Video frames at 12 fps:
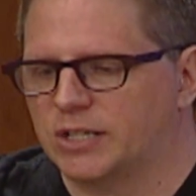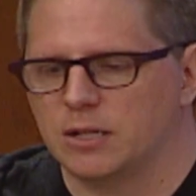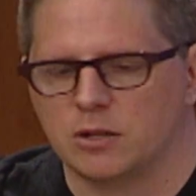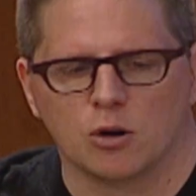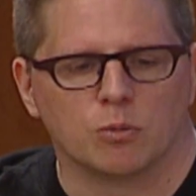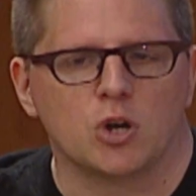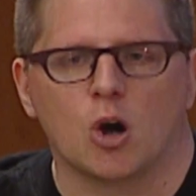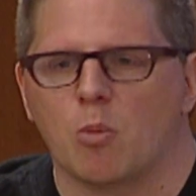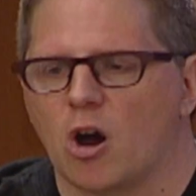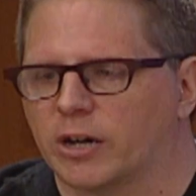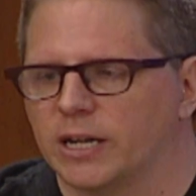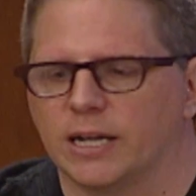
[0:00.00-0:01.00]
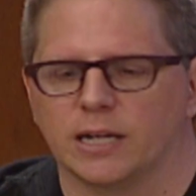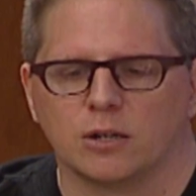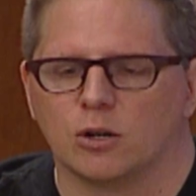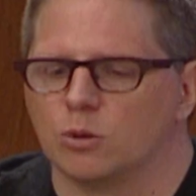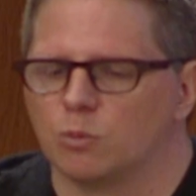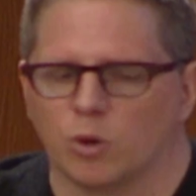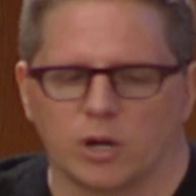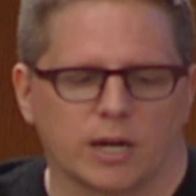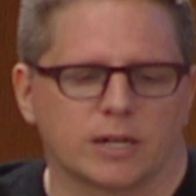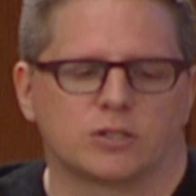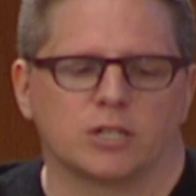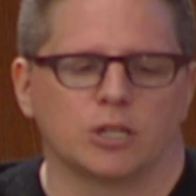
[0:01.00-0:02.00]
no marketing, we're not
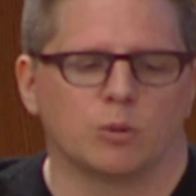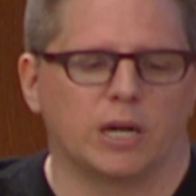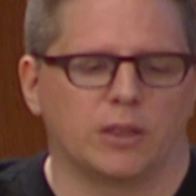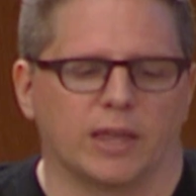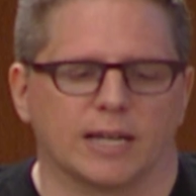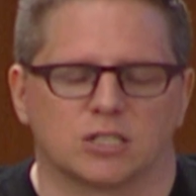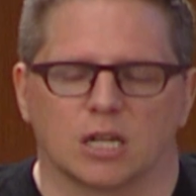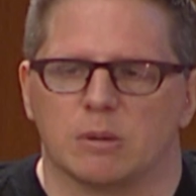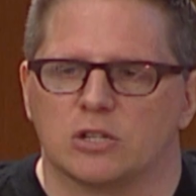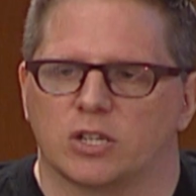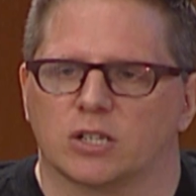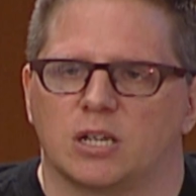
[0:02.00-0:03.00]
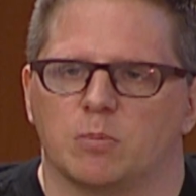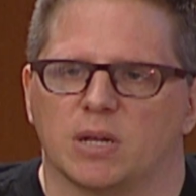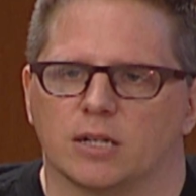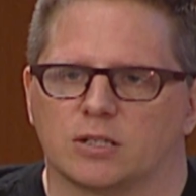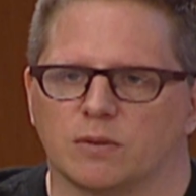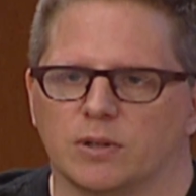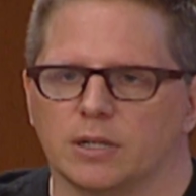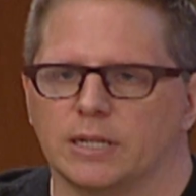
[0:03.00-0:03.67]
going to sell you anything. It's going to be 60 minutes of the